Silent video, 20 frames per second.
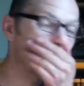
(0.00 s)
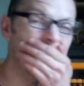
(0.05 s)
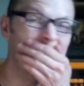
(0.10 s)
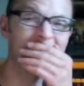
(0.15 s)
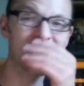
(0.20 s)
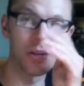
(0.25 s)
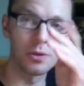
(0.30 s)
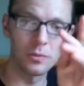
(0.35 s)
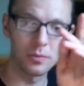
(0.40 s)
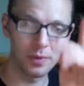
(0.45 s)

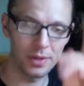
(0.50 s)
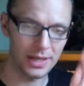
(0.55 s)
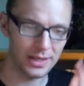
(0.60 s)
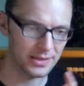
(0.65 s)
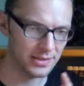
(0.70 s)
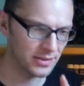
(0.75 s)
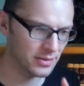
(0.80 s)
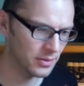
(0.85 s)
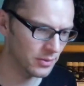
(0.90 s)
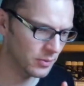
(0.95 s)
So
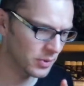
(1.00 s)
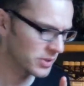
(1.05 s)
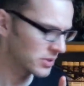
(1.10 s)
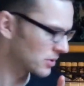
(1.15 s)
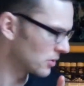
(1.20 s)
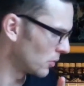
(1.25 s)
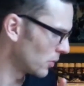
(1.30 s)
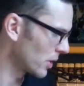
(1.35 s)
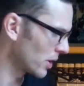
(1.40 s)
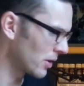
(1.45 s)
that's what's
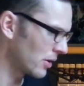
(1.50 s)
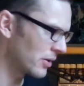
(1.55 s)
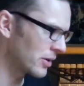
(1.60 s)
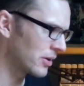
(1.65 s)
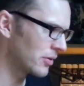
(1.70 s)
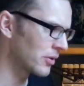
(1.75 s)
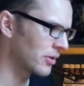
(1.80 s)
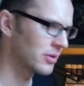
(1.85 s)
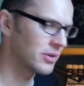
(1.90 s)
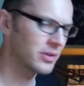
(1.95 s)
going on
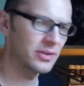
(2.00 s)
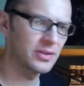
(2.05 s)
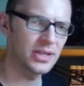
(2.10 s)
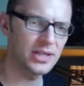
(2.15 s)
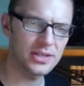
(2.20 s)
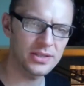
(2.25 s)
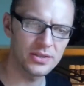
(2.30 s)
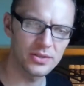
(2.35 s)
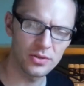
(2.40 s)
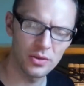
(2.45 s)
here on the
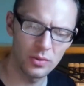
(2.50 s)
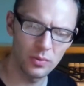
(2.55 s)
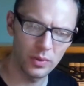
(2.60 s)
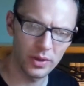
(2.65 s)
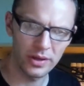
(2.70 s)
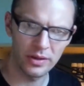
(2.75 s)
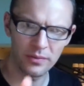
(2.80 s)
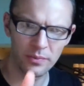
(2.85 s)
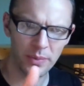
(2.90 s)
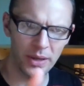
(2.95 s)
disc. So
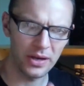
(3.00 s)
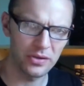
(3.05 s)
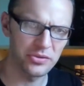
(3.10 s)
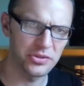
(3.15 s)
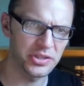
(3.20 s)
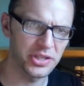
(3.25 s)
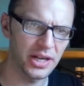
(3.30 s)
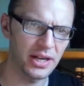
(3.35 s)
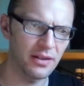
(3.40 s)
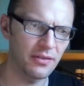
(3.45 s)
when the
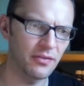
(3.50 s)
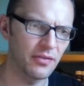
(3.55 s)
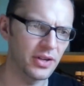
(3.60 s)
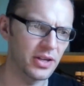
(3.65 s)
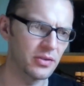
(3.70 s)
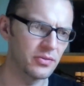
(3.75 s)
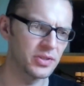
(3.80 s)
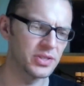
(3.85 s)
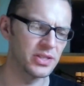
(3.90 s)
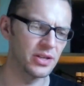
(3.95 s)
Panosiana
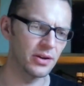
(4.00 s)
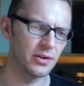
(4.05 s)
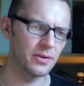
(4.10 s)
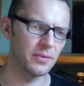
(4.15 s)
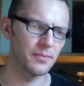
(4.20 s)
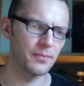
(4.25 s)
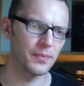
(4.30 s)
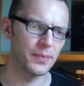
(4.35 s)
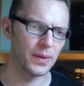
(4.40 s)
figure is done,